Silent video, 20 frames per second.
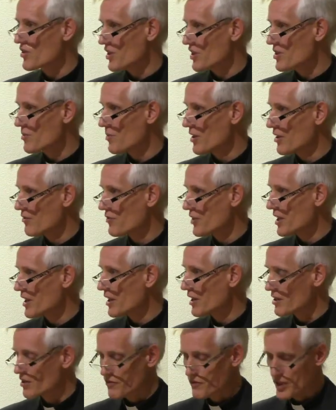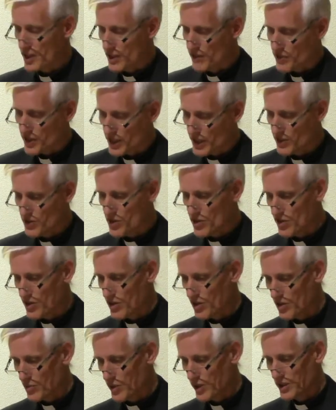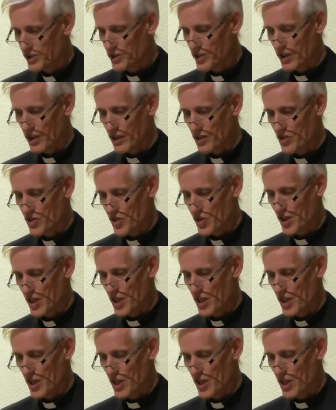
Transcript: this by feeding the 5,000 in the wilderness.